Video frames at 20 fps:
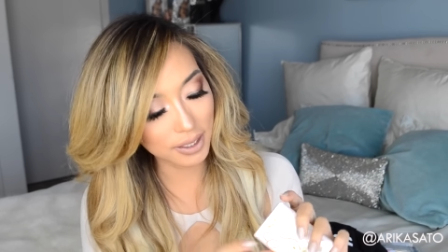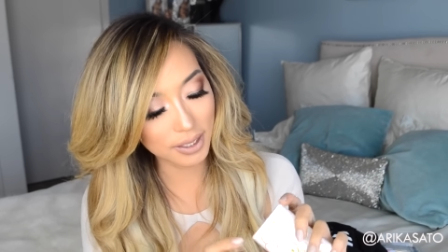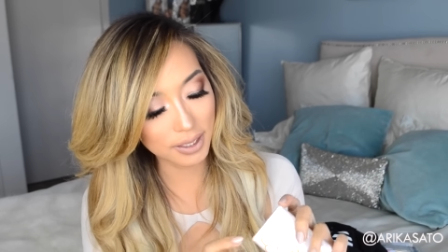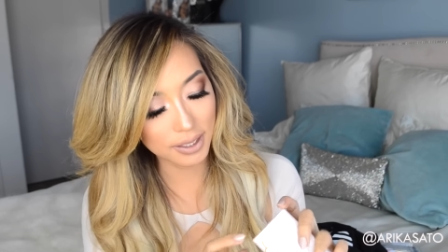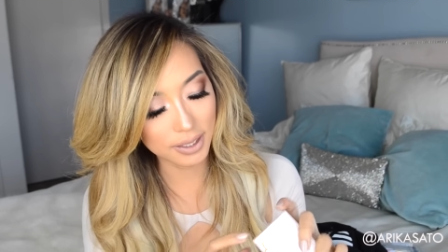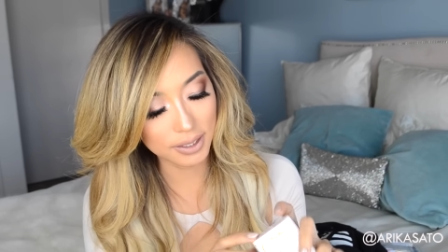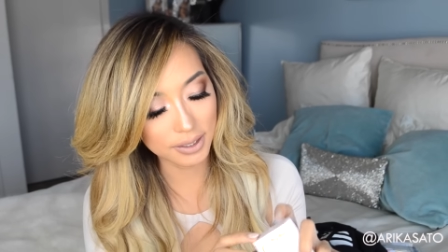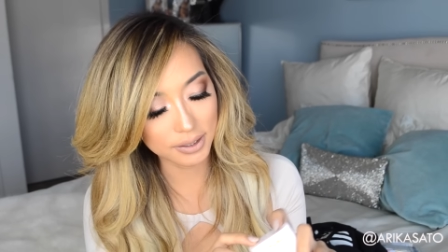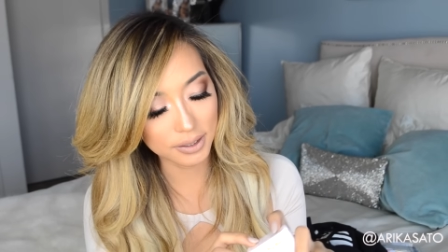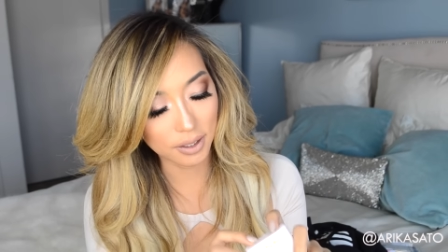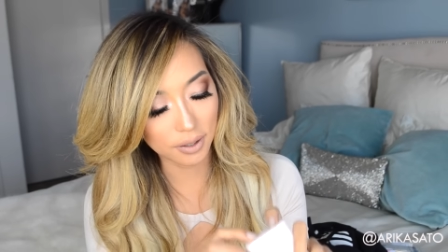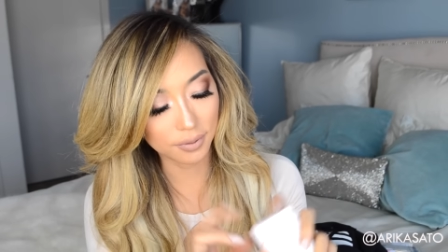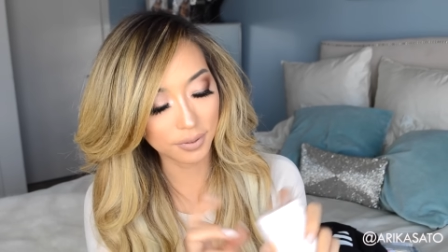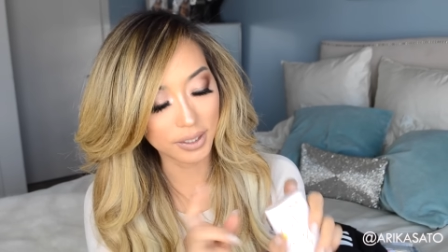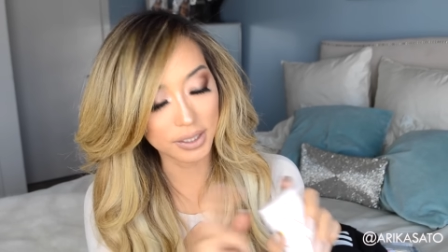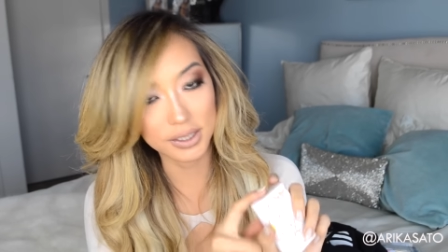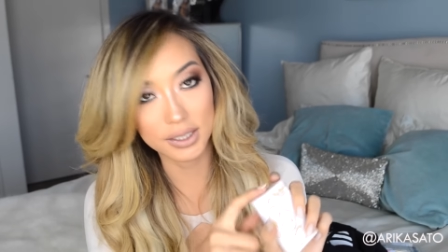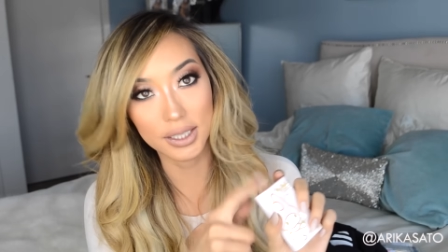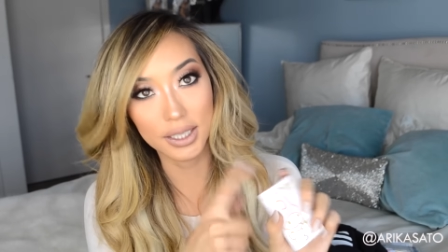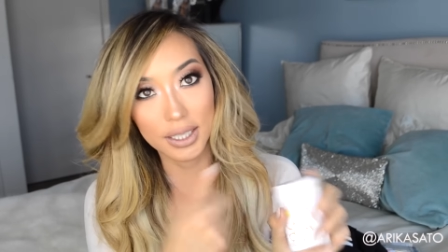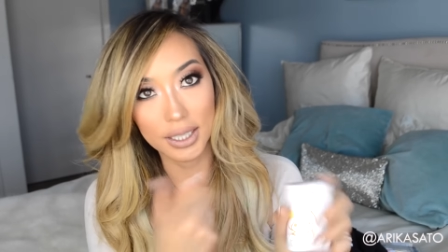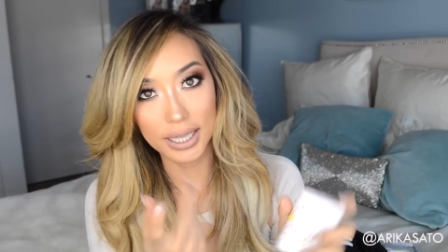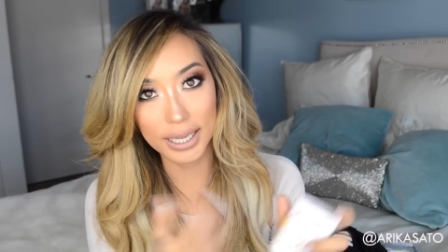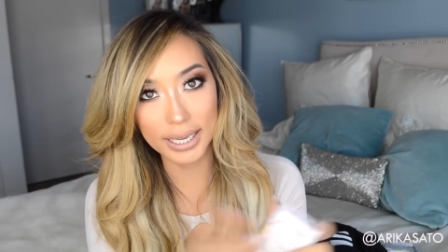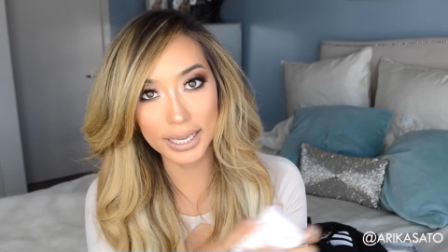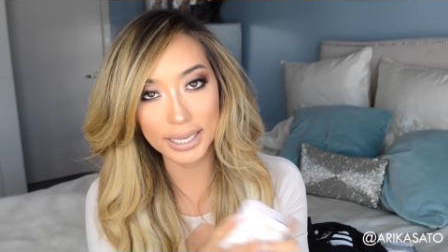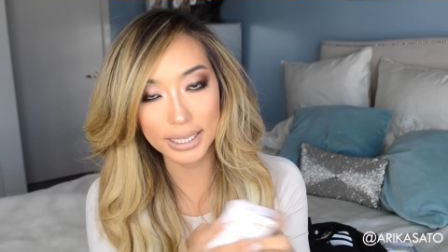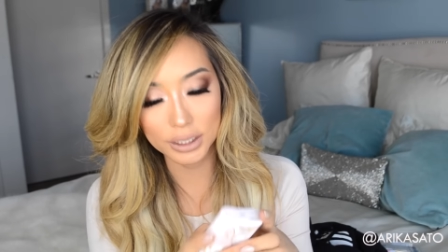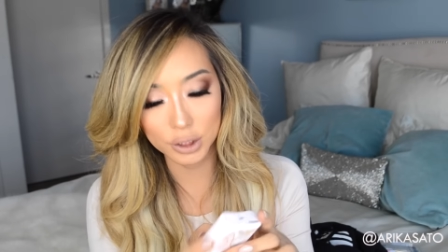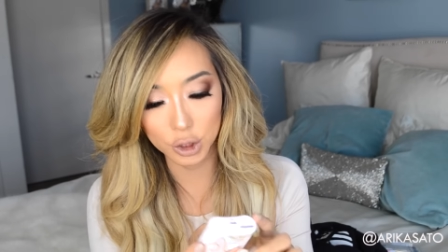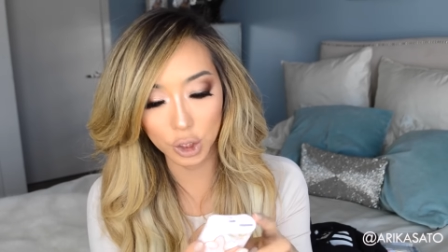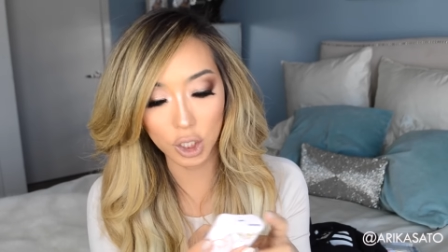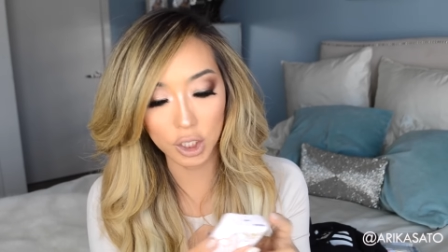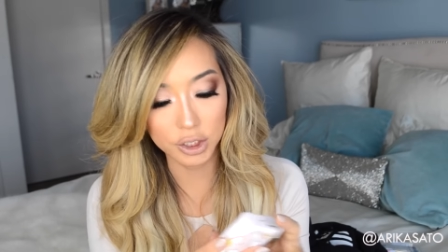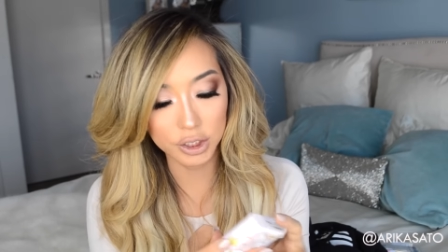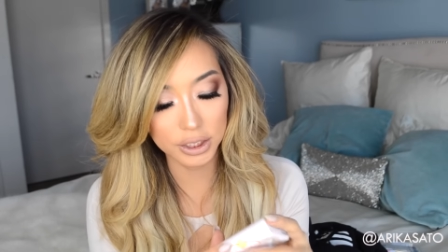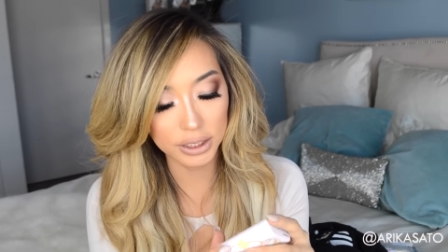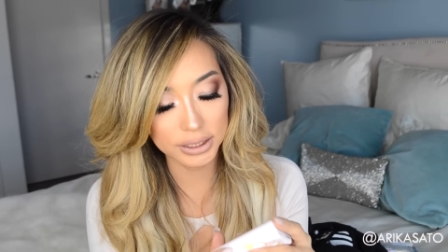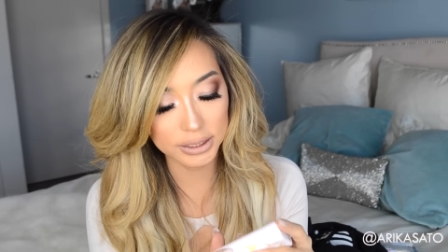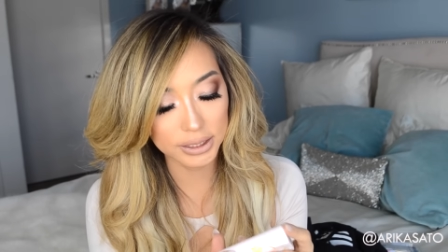is obviously like it
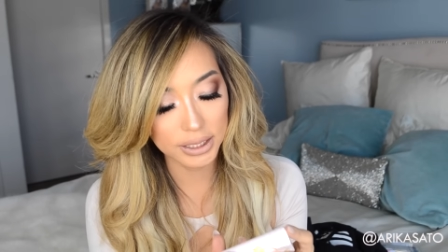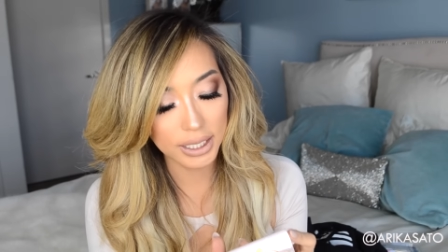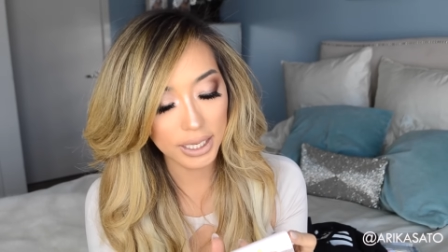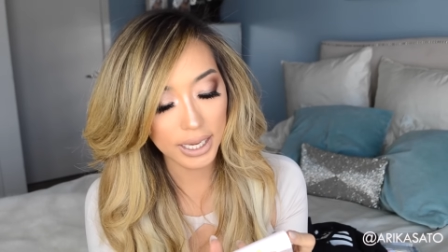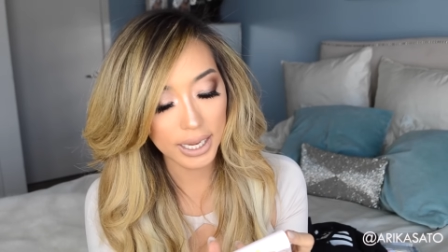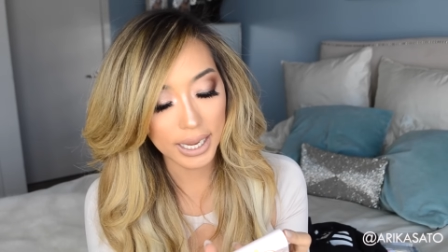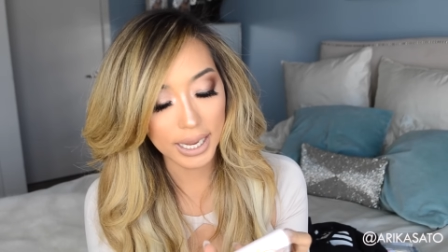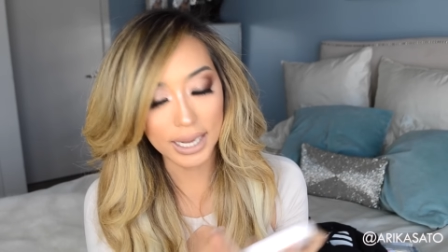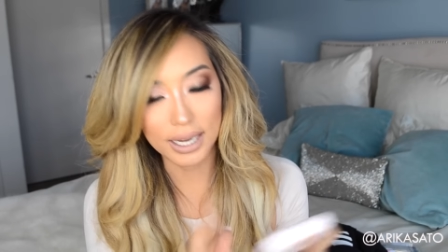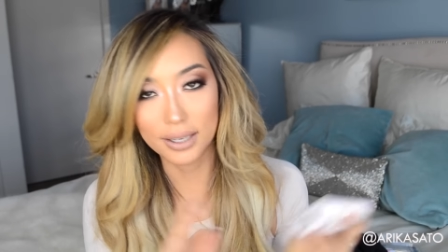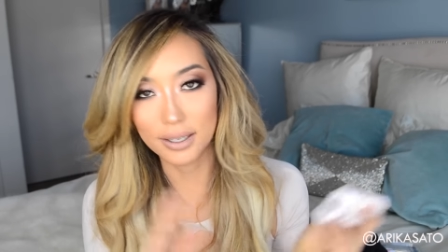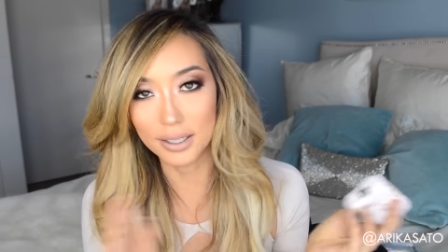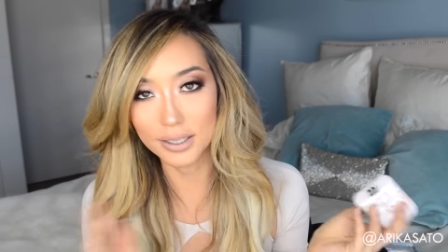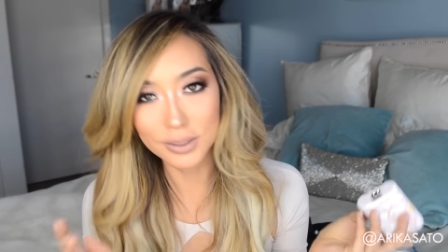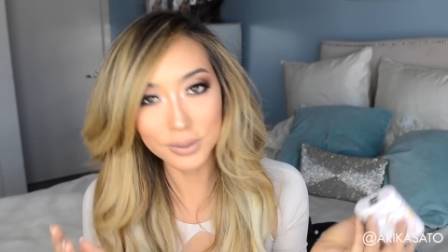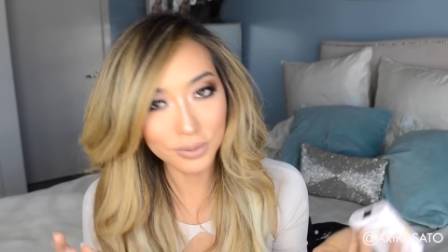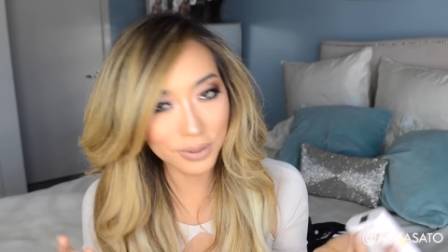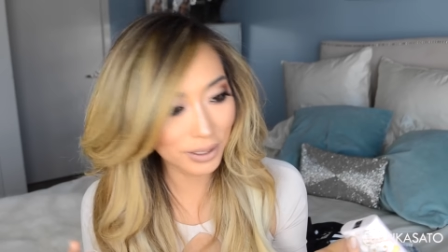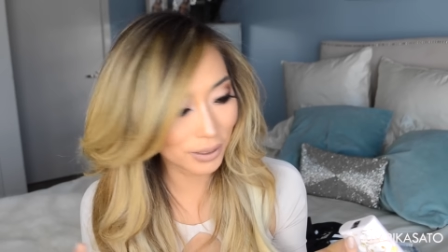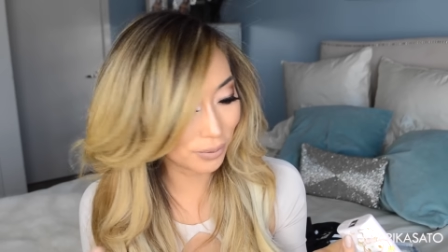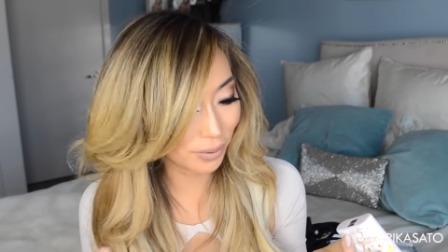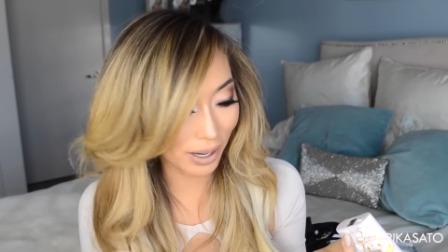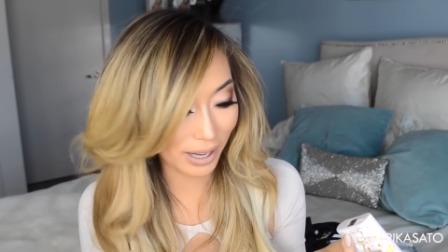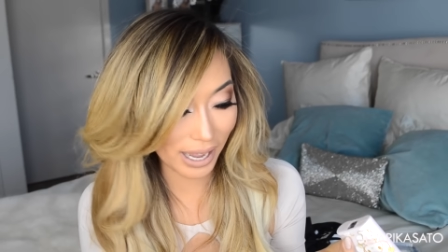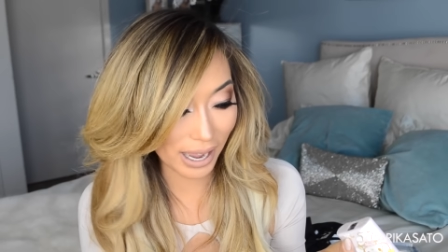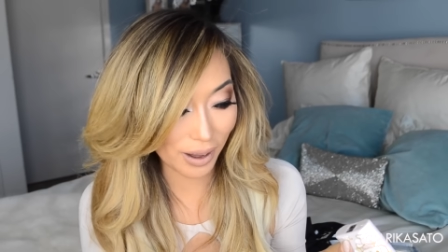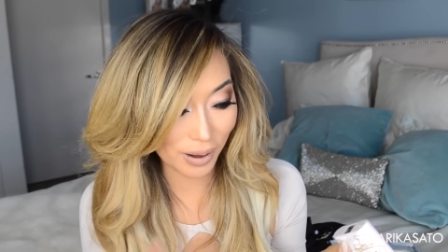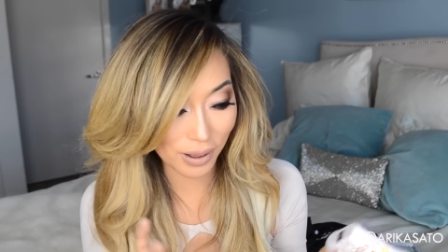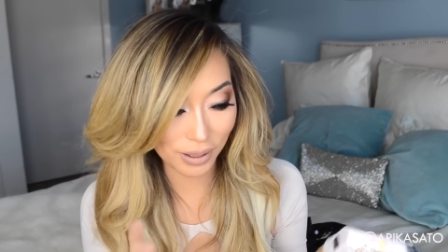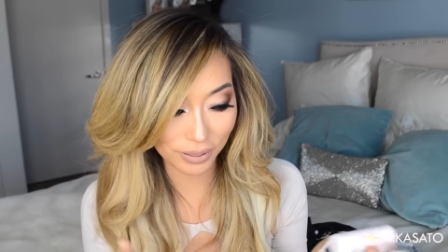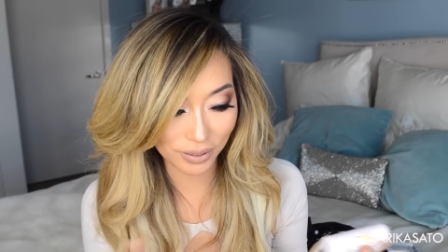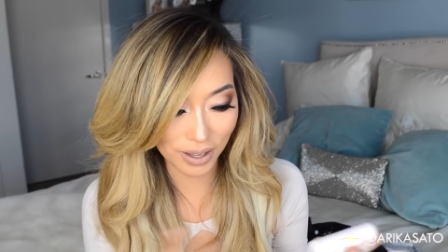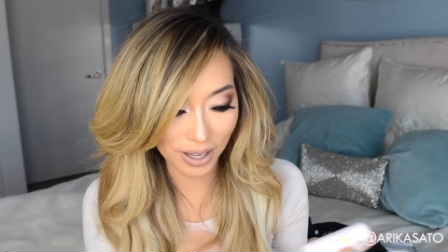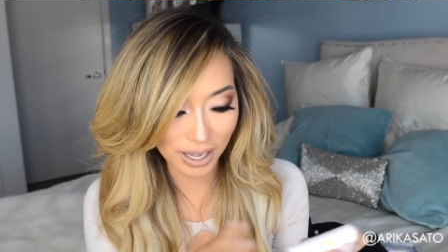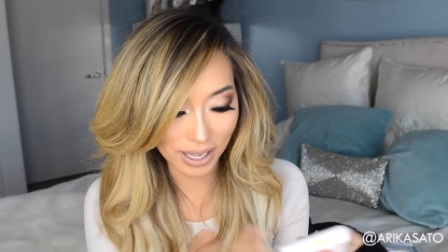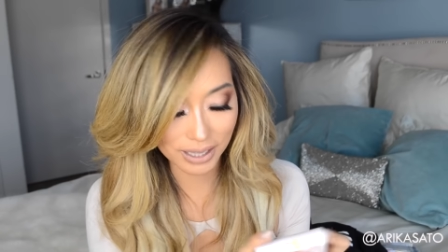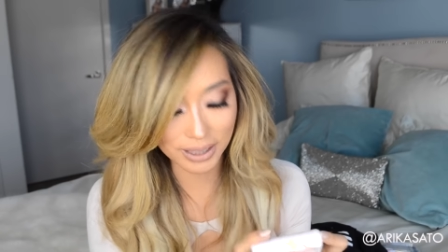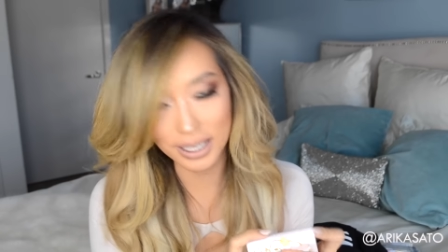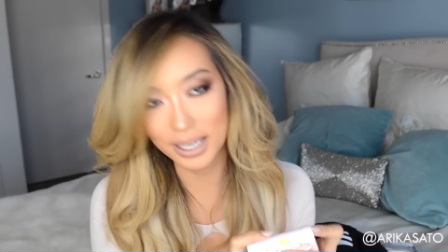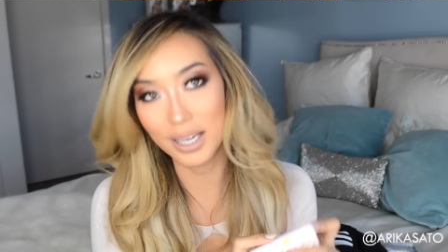charges, it doesn't really run out a lot.